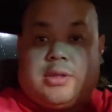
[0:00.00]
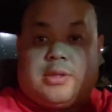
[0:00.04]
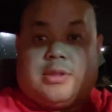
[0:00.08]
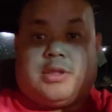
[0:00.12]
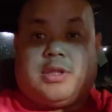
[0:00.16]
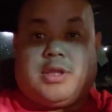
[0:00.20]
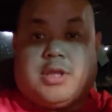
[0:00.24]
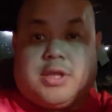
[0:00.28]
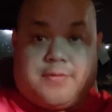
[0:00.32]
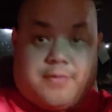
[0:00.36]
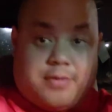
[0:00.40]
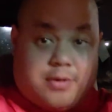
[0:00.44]

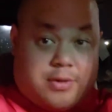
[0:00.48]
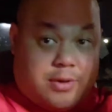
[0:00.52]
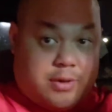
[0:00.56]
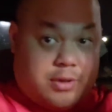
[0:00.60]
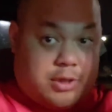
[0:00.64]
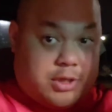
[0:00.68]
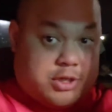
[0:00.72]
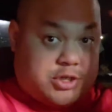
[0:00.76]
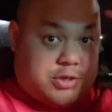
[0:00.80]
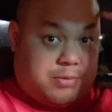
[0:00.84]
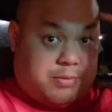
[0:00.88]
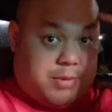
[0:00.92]
Think of a girl
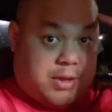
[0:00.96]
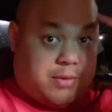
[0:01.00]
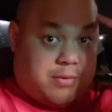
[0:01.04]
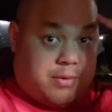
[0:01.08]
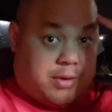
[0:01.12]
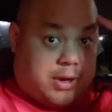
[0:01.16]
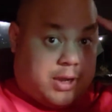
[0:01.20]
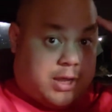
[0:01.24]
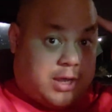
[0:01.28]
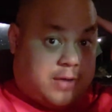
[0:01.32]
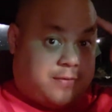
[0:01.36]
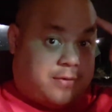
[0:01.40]
that you meet
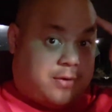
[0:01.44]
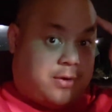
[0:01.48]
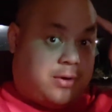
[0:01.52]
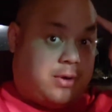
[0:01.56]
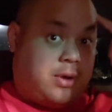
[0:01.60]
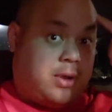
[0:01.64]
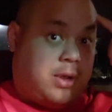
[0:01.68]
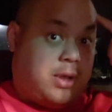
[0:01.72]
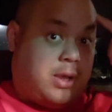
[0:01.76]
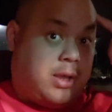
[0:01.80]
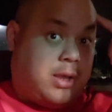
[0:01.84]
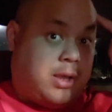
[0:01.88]
wherever,
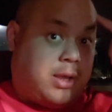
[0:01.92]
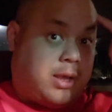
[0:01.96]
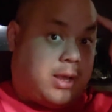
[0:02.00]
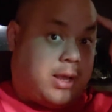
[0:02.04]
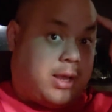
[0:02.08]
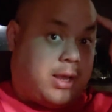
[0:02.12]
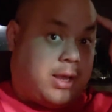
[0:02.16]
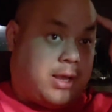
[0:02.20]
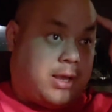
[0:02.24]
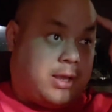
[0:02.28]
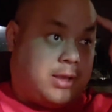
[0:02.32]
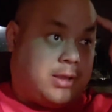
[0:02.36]

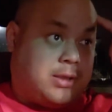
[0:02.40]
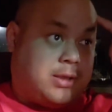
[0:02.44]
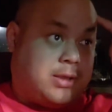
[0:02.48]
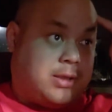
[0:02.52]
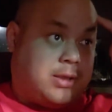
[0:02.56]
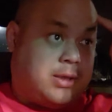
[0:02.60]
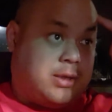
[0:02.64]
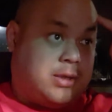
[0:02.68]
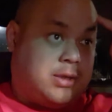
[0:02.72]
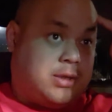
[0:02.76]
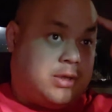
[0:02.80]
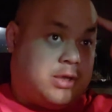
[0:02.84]
and
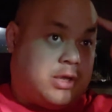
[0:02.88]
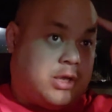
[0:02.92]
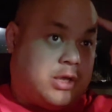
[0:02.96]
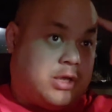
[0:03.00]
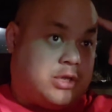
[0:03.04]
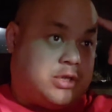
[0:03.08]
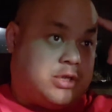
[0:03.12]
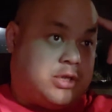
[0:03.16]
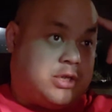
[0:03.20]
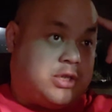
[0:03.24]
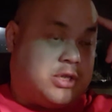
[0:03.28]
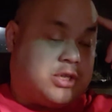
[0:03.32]

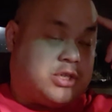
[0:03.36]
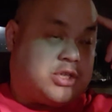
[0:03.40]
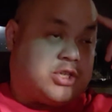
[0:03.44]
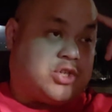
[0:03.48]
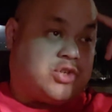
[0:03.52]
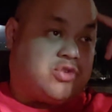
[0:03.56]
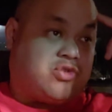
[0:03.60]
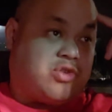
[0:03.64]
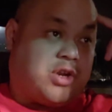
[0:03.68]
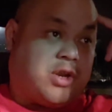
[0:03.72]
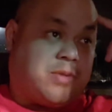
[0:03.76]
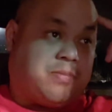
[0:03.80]
she just
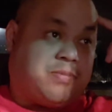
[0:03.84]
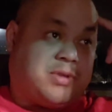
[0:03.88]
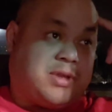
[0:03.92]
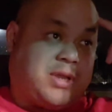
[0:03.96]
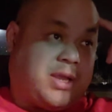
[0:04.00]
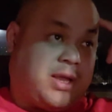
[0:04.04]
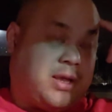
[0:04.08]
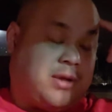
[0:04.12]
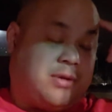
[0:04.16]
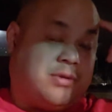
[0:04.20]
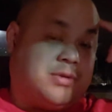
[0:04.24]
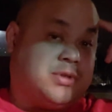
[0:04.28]
straight up
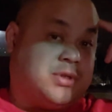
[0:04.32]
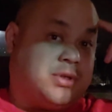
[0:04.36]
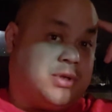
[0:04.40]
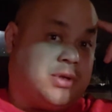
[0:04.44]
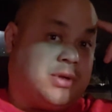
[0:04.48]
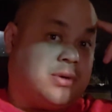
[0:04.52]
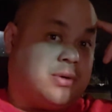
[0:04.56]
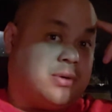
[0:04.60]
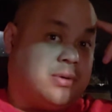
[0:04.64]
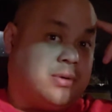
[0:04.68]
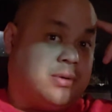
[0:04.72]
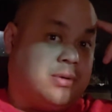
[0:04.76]
tells
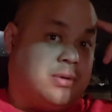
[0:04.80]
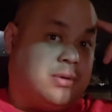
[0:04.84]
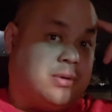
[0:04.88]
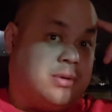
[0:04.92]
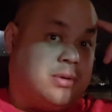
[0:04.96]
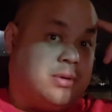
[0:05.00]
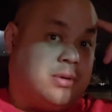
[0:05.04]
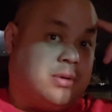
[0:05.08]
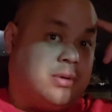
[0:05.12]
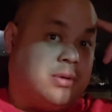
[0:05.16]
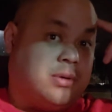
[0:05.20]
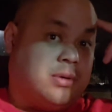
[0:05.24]
you,
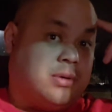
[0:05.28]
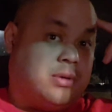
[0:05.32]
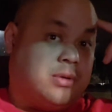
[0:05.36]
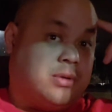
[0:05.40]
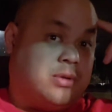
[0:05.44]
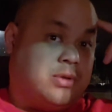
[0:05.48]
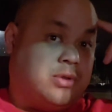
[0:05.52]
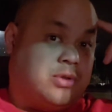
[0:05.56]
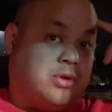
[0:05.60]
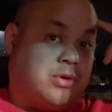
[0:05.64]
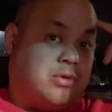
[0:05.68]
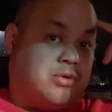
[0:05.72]

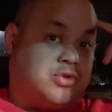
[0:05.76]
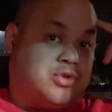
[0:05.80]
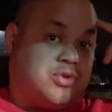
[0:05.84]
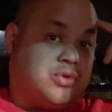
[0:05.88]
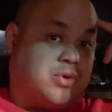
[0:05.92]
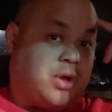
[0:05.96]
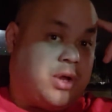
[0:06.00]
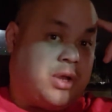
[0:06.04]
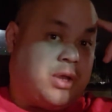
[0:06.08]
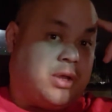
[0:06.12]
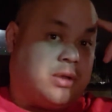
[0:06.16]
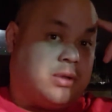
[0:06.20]
don't
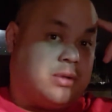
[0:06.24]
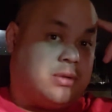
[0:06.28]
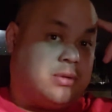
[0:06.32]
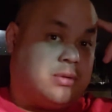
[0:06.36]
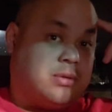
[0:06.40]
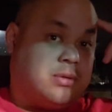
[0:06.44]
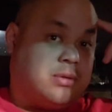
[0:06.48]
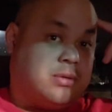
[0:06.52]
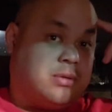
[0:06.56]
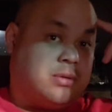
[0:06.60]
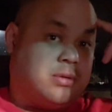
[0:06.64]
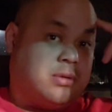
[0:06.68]
try it.
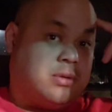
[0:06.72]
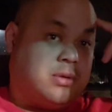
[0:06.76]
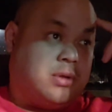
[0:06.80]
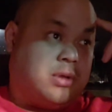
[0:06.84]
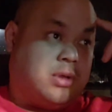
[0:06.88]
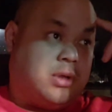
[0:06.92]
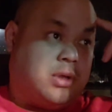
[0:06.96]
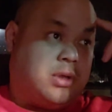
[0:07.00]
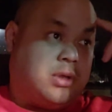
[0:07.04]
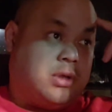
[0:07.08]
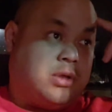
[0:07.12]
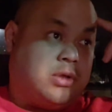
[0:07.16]

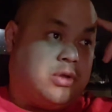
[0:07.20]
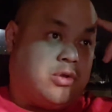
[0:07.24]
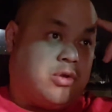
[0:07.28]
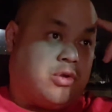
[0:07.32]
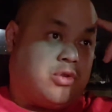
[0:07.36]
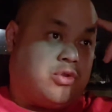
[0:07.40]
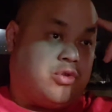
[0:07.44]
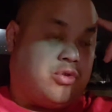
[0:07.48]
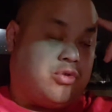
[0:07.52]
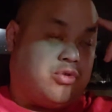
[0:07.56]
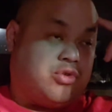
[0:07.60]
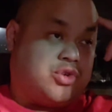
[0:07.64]
You're
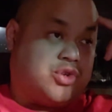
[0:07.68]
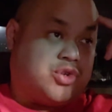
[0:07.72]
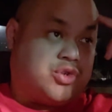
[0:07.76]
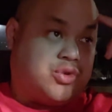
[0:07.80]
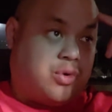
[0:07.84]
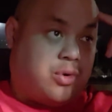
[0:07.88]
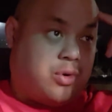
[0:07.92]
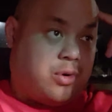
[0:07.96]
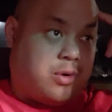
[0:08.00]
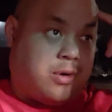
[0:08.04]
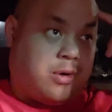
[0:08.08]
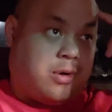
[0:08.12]
too
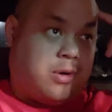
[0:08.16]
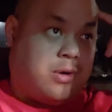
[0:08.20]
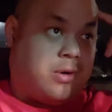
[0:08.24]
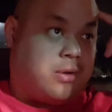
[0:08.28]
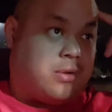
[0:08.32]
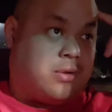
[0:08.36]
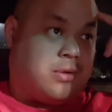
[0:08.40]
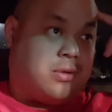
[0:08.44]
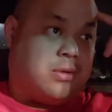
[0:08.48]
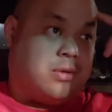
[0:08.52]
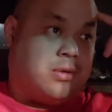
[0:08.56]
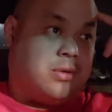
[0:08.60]
short,
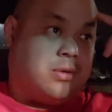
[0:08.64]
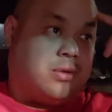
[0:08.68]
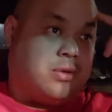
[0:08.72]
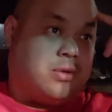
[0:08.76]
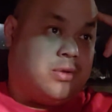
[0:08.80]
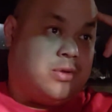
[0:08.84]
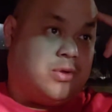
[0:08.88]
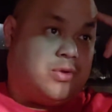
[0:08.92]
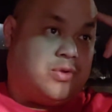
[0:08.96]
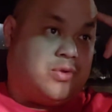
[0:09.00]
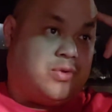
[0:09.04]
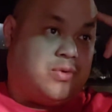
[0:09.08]

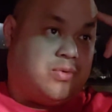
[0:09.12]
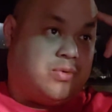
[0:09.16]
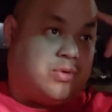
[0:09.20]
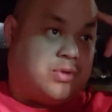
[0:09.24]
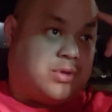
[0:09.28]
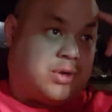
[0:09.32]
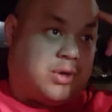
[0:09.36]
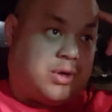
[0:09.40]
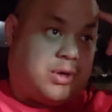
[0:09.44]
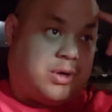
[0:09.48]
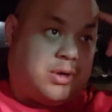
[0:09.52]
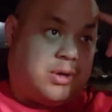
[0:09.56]
you're too
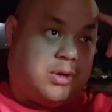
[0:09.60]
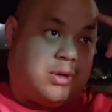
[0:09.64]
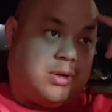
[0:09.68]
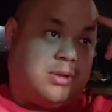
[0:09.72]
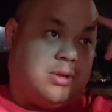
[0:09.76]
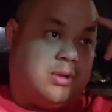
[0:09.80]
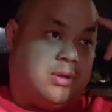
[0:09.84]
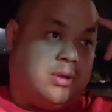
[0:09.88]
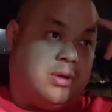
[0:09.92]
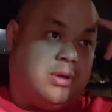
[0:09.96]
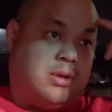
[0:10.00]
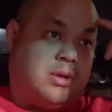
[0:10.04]

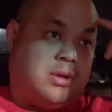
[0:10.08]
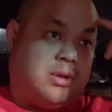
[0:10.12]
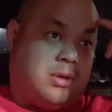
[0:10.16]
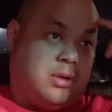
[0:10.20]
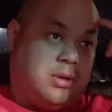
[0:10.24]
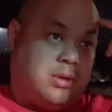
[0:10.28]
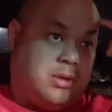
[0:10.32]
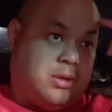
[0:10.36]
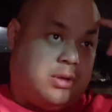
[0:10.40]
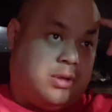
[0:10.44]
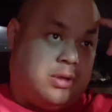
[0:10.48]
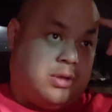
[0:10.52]
tall.
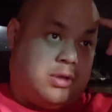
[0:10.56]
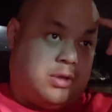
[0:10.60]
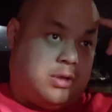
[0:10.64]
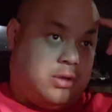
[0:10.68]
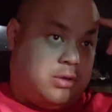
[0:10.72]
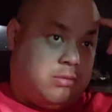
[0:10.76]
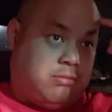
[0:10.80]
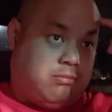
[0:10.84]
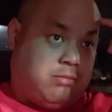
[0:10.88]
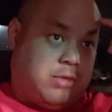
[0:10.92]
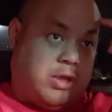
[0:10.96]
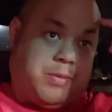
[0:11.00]

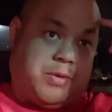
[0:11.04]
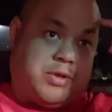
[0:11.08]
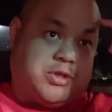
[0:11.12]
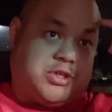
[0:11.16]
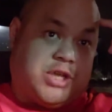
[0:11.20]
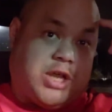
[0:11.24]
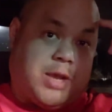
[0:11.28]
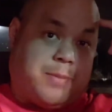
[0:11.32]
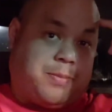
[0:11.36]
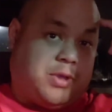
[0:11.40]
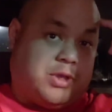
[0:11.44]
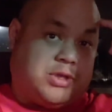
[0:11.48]
Maybe
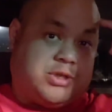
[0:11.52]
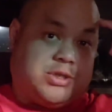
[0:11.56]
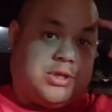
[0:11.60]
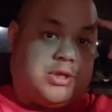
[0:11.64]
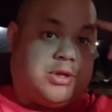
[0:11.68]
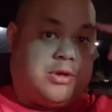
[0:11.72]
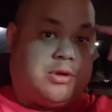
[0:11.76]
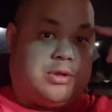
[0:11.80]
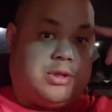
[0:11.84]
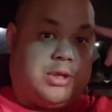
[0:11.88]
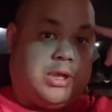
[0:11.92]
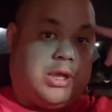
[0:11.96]
she happened to see
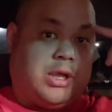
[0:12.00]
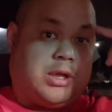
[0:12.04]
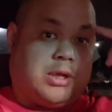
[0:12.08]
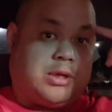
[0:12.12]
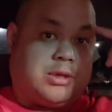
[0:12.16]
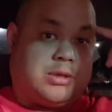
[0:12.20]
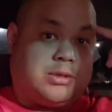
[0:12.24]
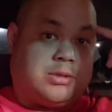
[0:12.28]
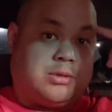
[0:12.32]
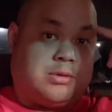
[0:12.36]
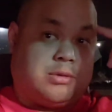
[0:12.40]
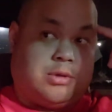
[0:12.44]
your dick,
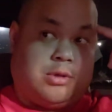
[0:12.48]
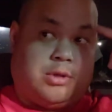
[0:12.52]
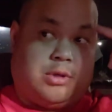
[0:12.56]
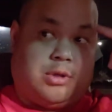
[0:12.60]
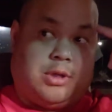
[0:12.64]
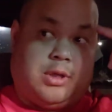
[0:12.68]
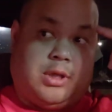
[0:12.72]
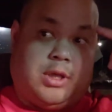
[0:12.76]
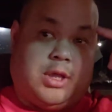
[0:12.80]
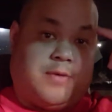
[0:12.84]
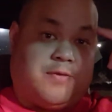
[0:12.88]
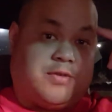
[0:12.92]
so
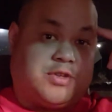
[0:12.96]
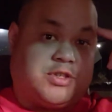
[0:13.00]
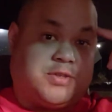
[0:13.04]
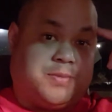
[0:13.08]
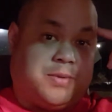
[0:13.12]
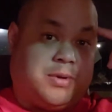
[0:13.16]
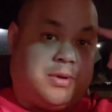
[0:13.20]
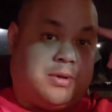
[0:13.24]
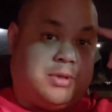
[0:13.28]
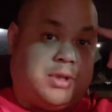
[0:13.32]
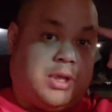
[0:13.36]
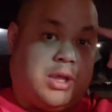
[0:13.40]
you have a
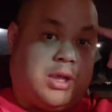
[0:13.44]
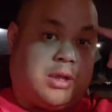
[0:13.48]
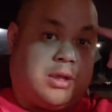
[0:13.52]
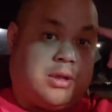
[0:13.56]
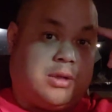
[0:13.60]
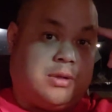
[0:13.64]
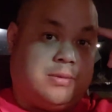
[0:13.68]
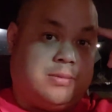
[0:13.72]
small dick.